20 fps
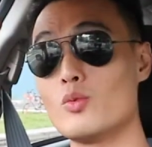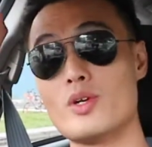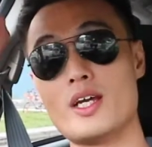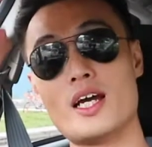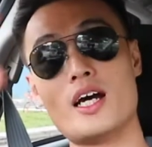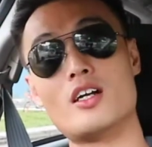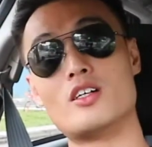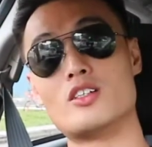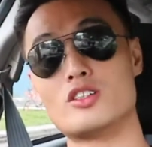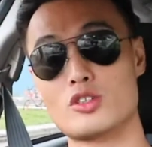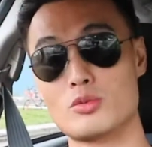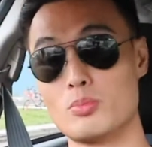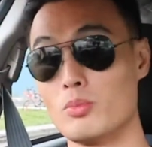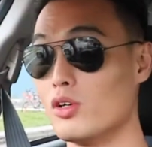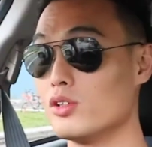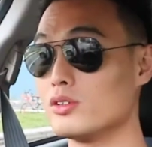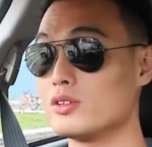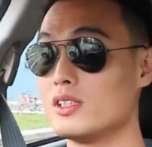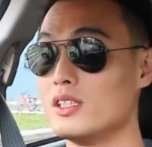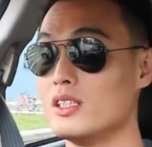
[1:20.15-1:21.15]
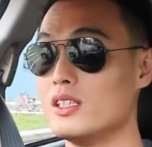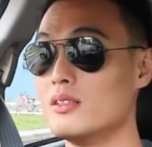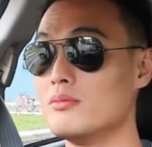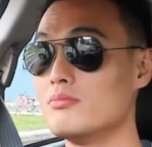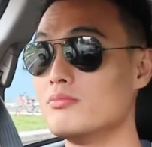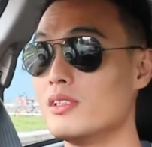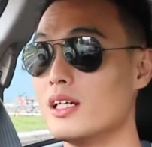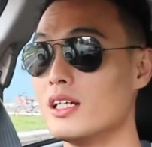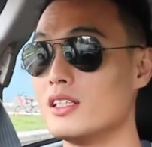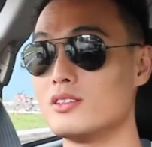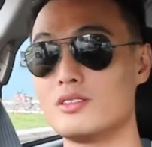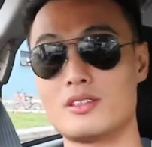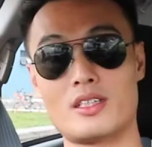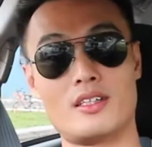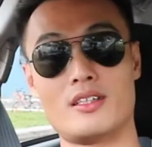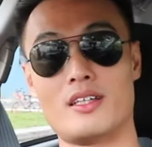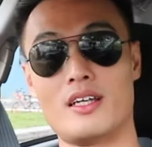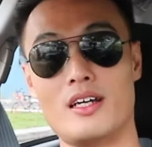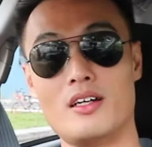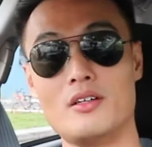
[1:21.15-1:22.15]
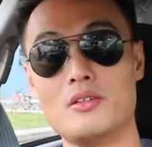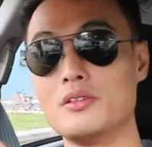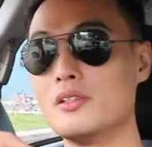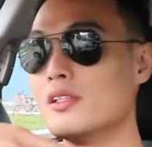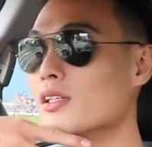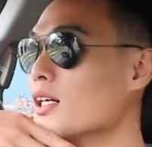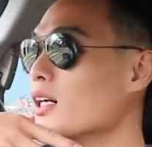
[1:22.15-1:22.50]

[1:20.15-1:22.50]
We are a small team, as you can tell.